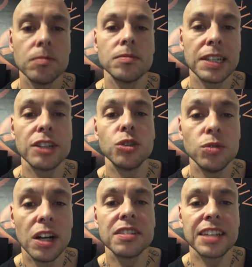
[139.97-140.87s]
guess who
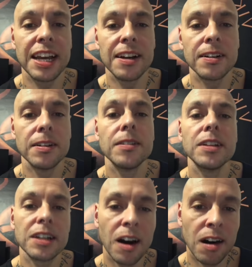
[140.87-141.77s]
does care? The
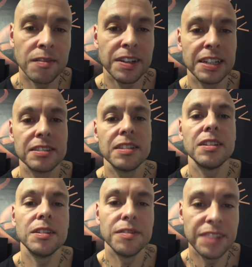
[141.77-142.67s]
convicts,
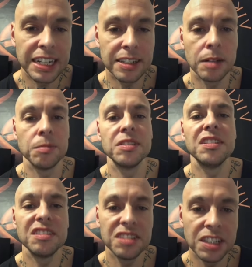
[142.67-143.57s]
the victims,
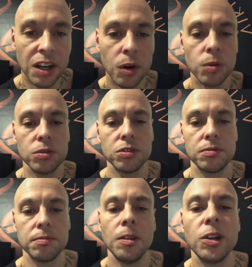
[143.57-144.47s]
the COs.
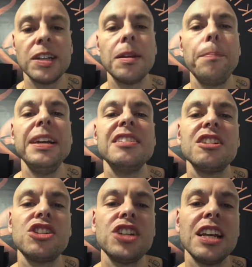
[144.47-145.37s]
Look at the piece of
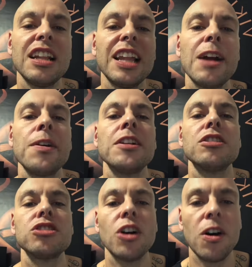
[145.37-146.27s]
shit Larry
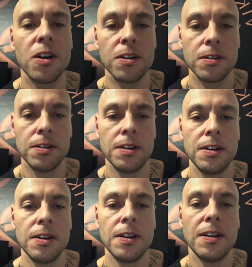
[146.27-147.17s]
Nassar,
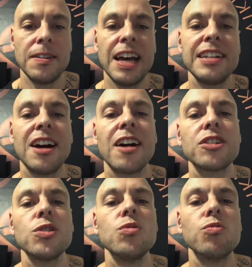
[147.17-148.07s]
that doctor
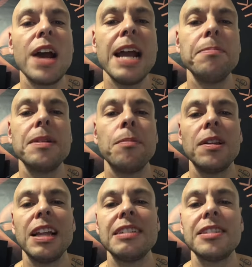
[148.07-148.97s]
who raped and
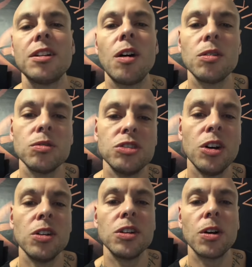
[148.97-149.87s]
molested all those
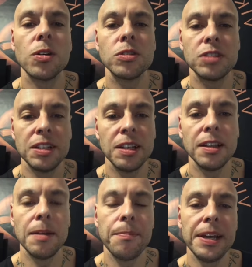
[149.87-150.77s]
young girls in the
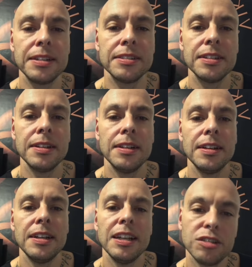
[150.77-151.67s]
Olympics.
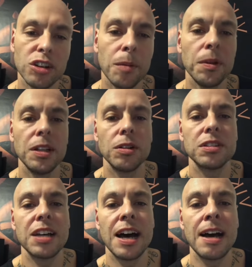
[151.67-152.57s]
It took him a little
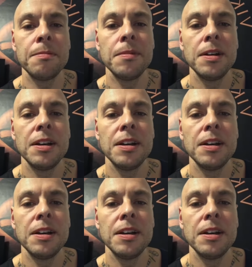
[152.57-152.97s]
time,